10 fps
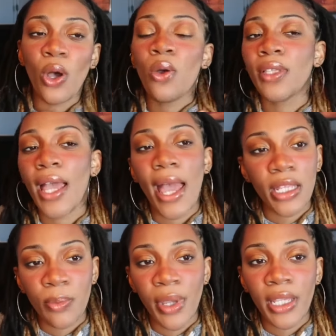Don't let
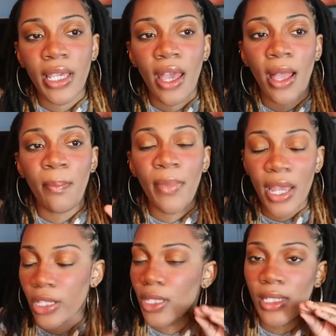anybody
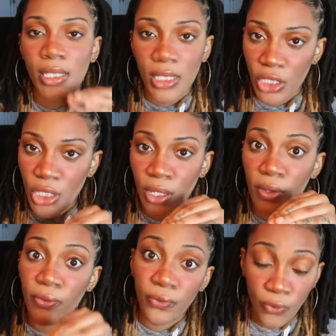make the
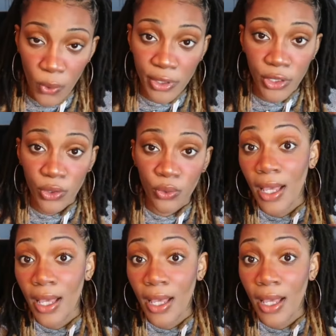decision for you.